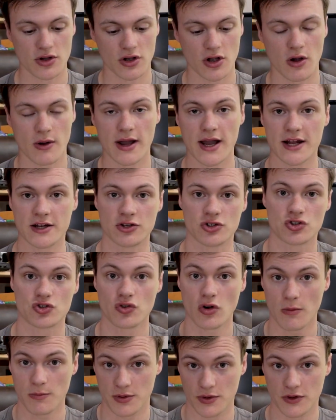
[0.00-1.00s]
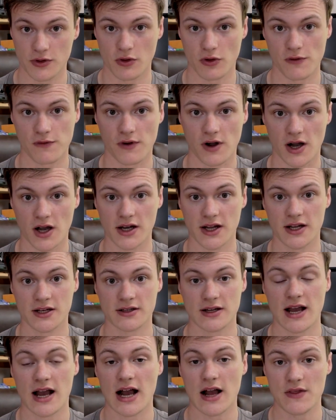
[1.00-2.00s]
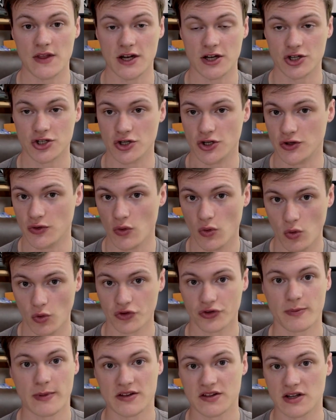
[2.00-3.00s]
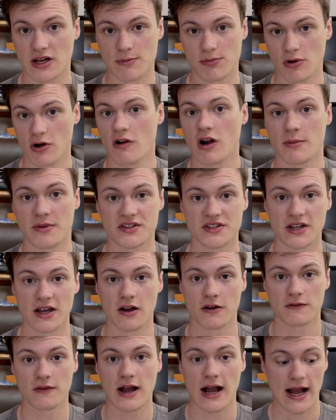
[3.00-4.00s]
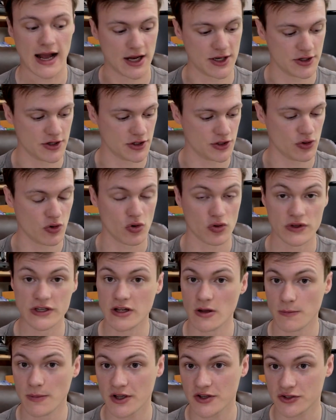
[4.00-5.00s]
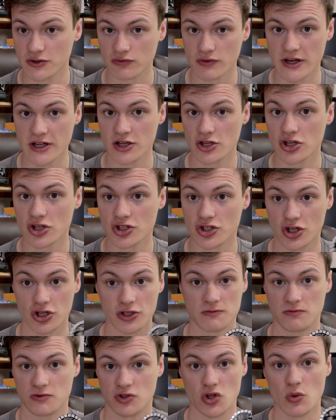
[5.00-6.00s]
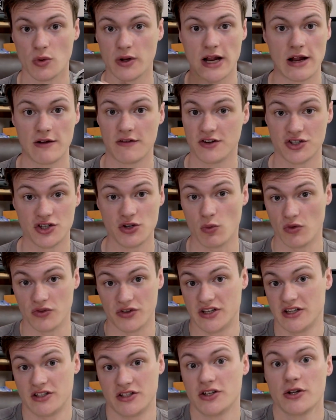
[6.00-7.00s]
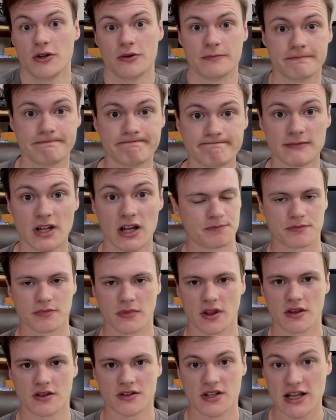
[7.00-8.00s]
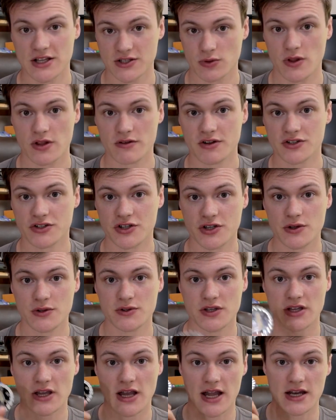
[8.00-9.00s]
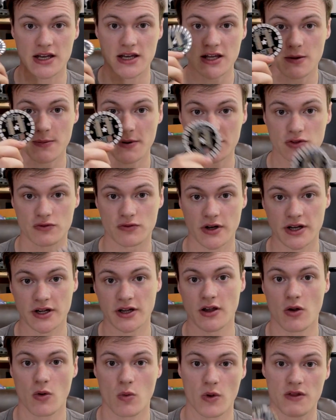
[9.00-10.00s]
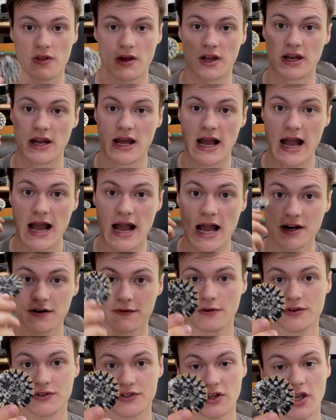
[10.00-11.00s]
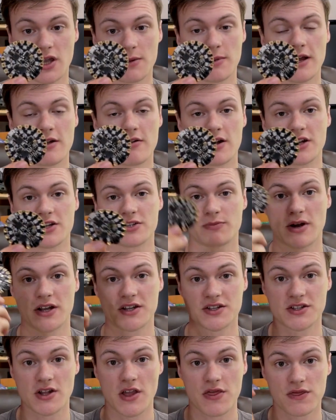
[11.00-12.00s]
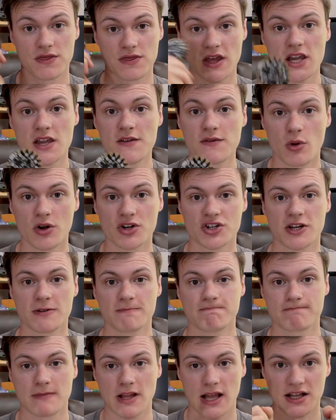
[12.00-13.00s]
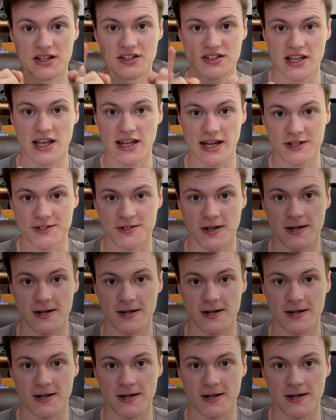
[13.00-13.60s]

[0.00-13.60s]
can go ahead and drop your file in, and then it should automatically program itself and your NeoPixel ring should do whatever it is you wanted it to do. So that's all there is to using a NeoPixel ring with an Adafruit Circuit Playground Express. Thank you for watching and see you next